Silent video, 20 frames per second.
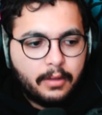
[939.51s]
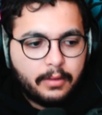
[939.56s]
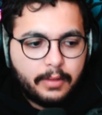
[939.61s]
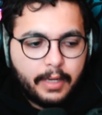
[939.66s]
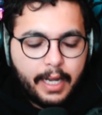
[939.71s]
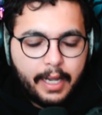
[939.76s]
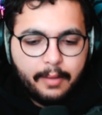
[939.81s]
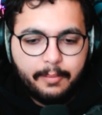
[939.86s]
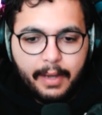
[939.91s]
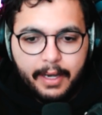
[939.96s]

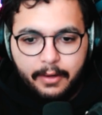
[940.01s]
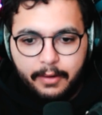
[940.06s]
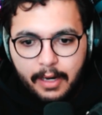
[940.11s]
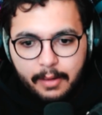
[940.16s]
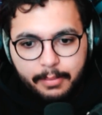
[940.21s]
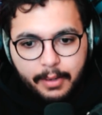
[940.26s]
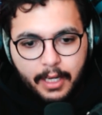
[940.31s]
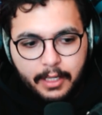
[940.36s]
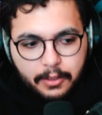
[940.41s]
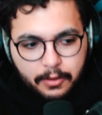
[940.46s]
right? My
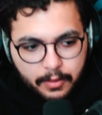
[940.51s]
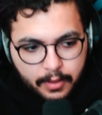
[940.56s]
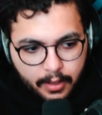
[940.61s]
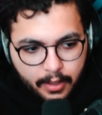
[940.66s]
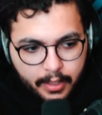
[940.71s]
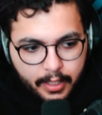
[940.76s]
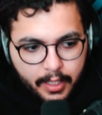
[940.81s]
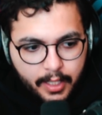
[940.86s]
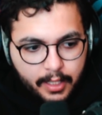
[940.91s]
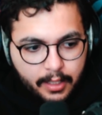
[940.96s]
grandpa knew
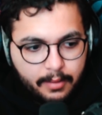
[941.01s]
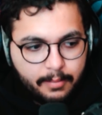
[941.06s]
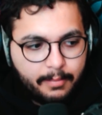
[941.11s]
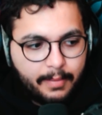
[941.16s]
gardening.